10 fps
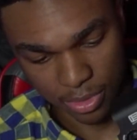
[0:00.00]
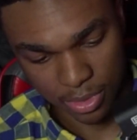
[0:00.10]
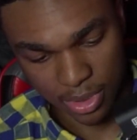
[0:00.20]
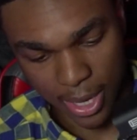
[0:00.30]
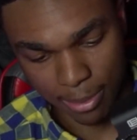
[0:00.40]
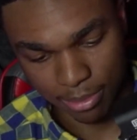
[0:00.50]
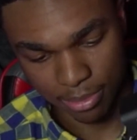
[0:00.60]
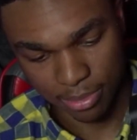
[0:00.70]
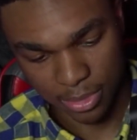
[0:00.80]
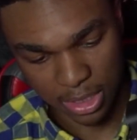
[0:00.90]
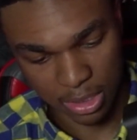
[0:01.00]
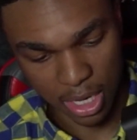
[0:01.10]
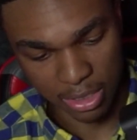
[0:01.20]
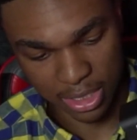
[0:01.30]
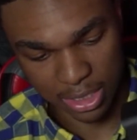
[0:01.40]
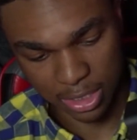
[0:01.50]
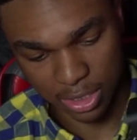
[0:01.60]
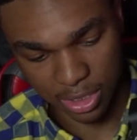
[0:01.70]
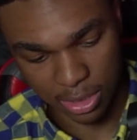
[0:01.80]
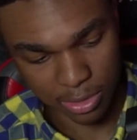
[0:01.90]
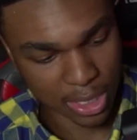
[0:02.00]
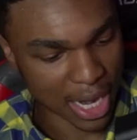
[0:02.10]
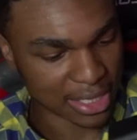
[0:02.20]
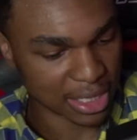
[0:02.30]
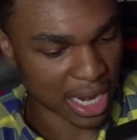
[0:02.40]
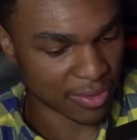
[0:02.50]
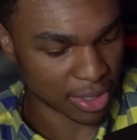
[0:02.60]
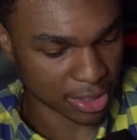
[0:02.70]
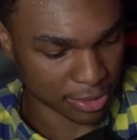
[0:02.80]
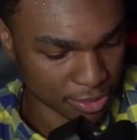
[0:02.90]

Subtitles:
Yeah, this is the last thing I have on here.